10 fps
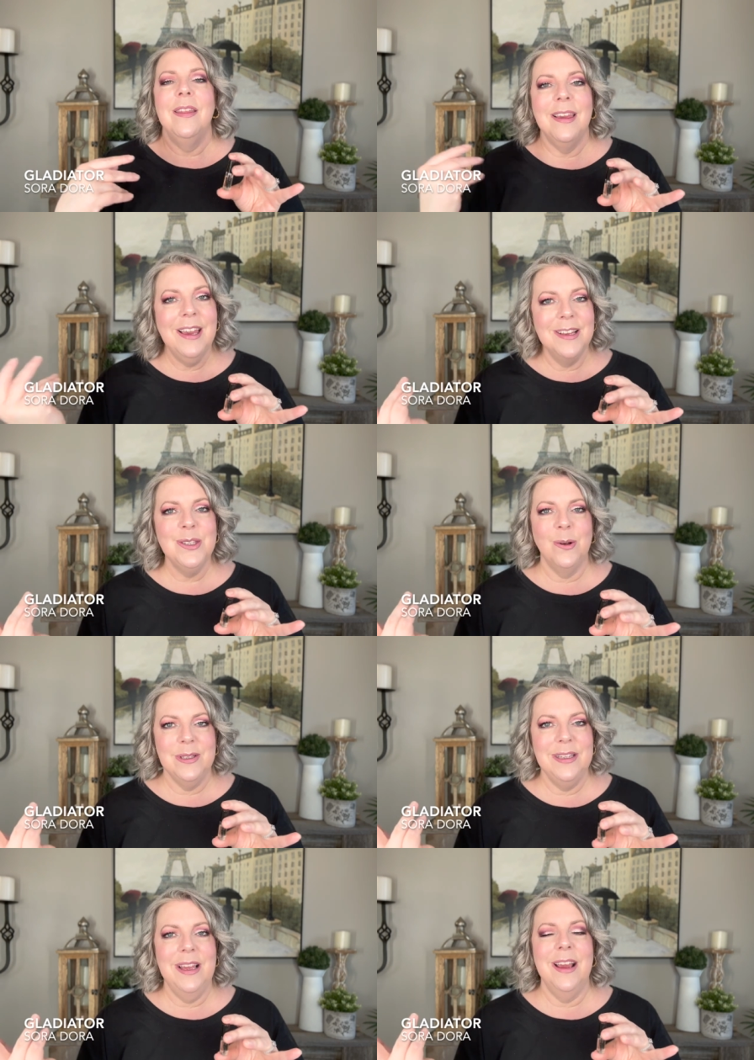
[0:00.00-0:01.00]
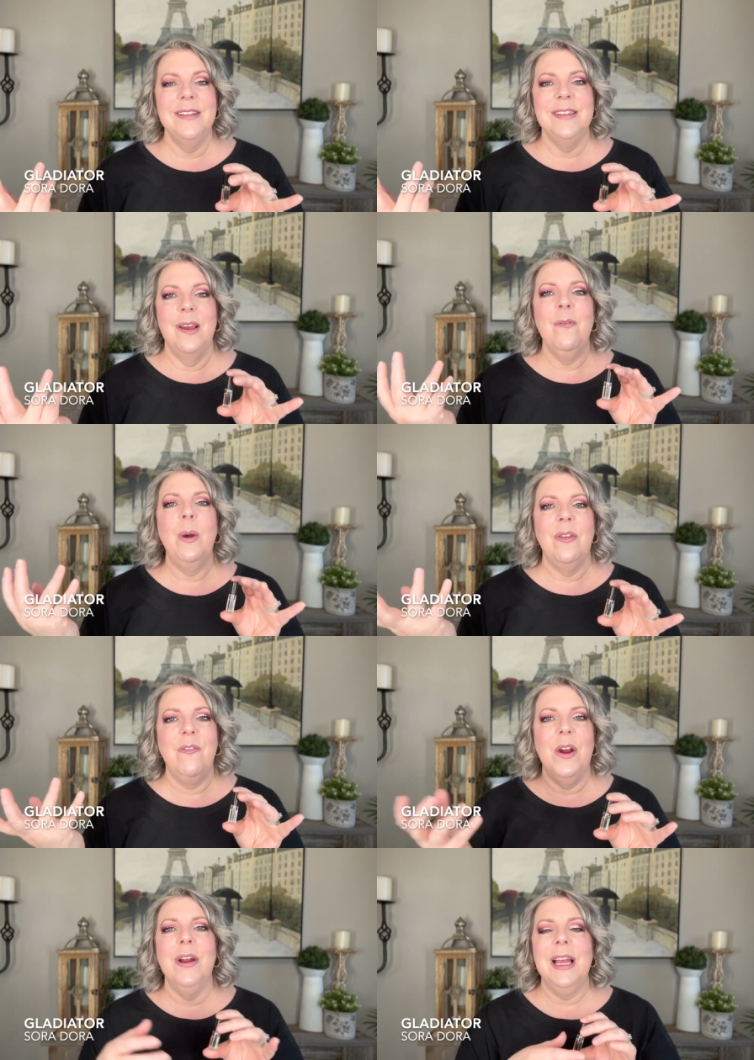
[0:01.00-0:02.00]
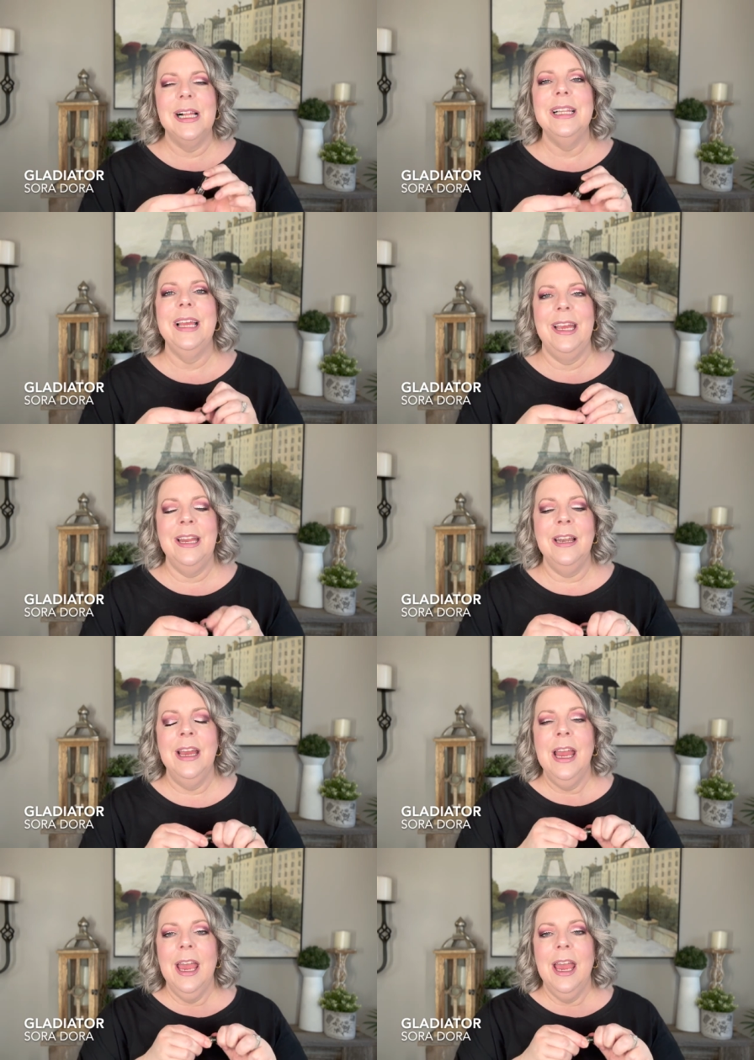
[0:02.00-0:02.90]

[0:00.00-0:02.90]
he associates it with very clean.